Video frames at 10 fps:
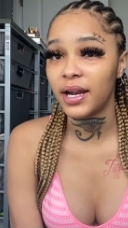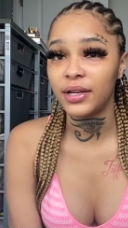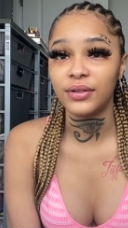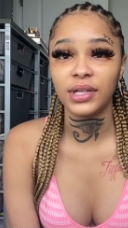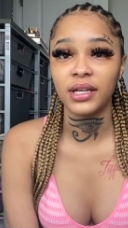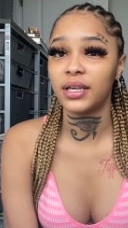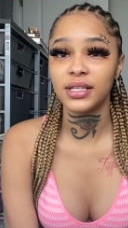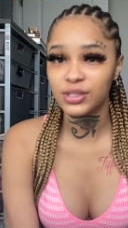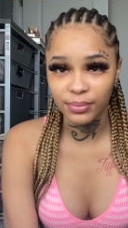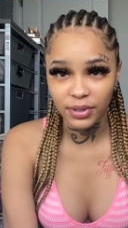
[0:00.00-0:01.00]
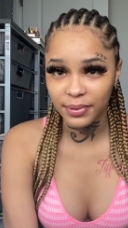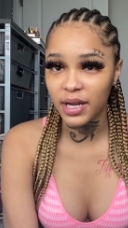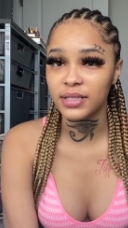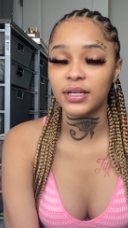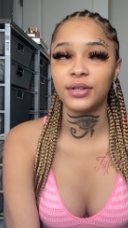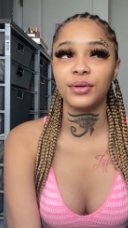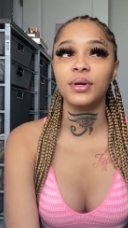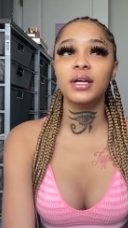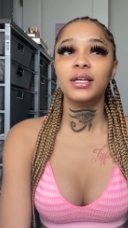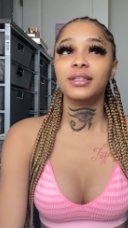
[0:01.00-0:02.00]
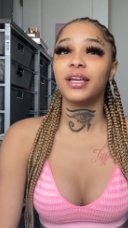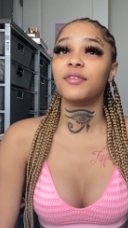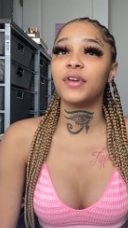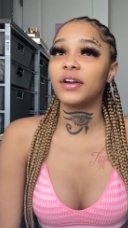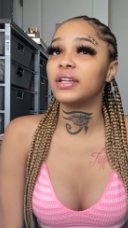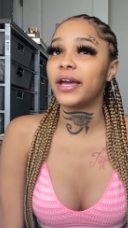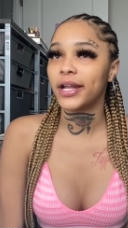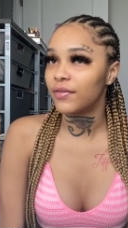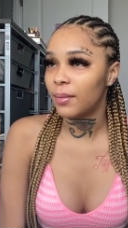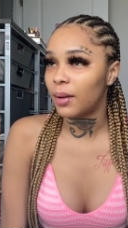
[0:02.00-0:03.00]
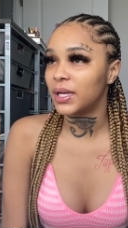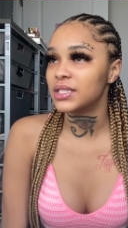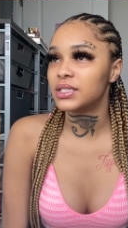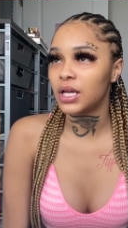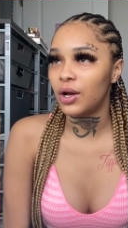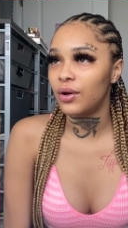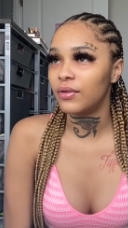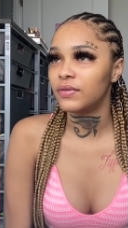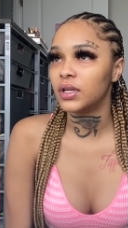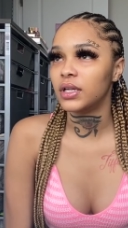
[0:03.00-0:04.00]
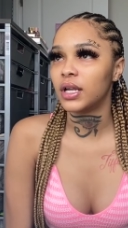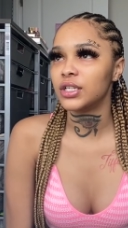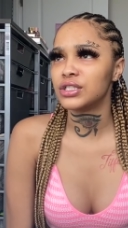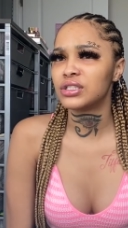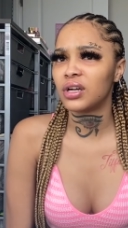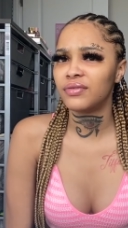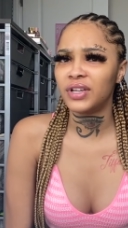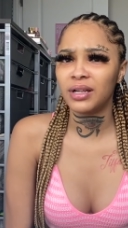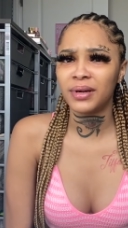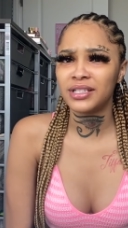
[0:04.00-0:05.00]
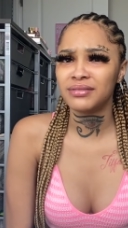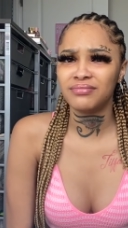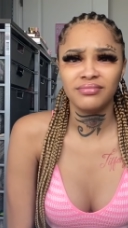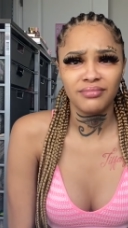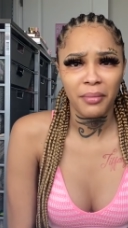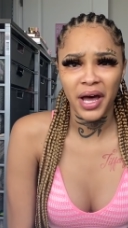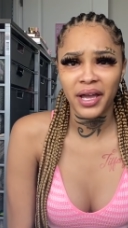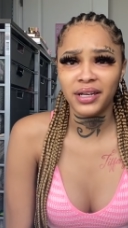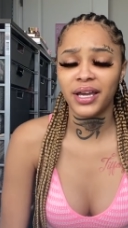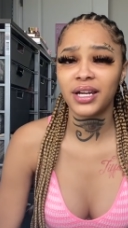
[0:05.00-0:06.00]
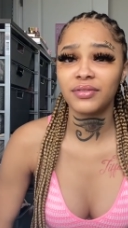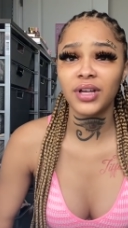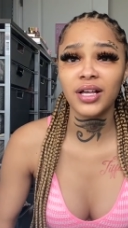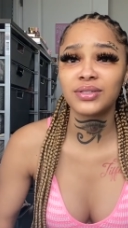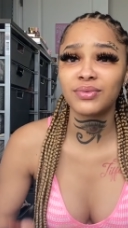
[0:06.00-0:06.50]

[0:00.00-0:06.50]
I do get super depressed. I do think very negative about myself, and I just start feeding my mind negative thoughts,